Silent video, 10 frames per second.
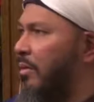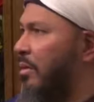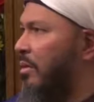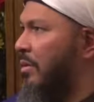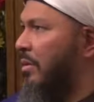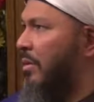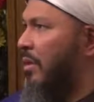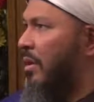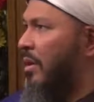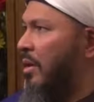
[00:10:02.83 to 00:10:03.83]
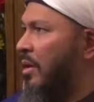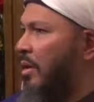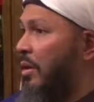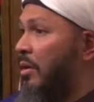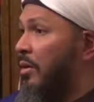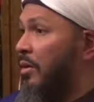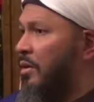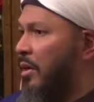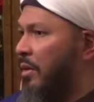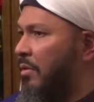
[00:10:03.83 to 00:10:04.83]
around
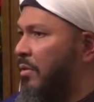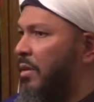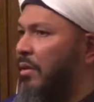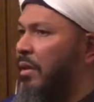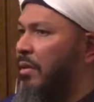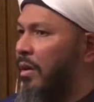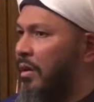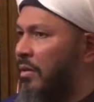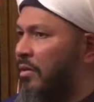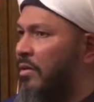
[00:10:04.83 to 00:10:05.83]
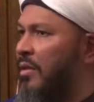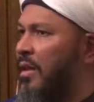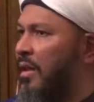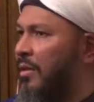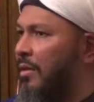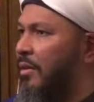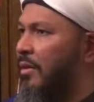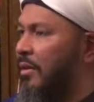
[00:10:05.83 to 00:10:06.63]
yourself and around others. Then